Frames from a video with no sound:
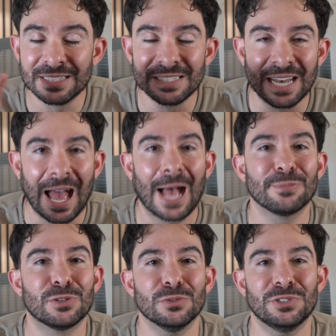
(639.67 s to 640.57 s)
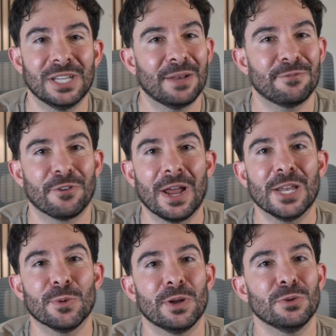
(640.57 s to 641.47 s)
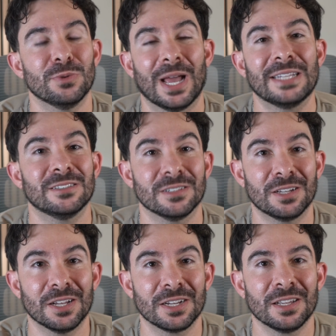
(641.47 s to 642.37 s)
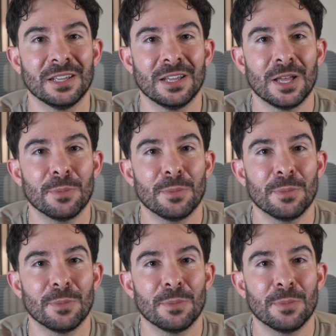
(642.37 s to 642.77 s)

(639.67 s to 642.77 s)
is an absolute gem for anyone who likes to cook,